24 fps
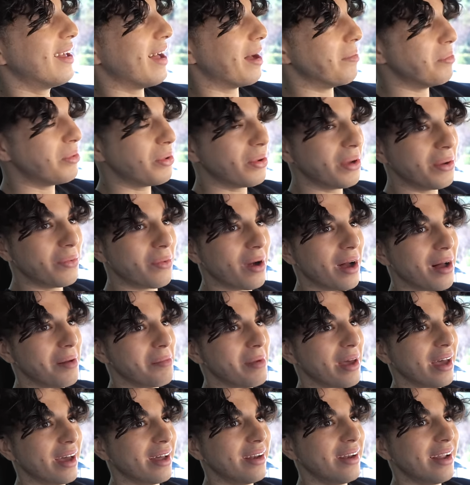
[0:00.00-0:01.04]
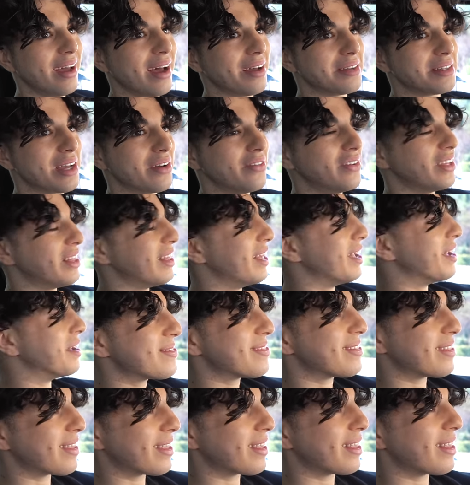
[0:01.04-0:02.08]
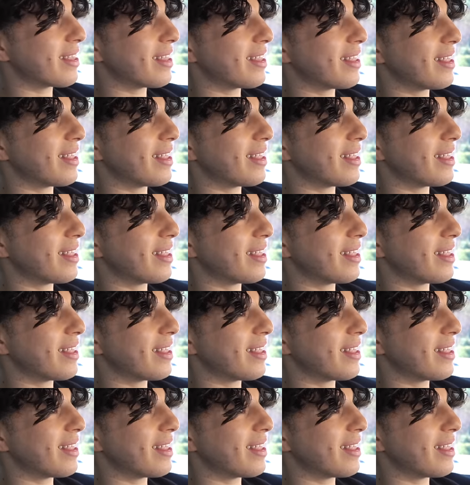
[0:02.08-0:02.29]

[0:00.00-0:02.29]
I'm doing well, man. How's everything? You know what?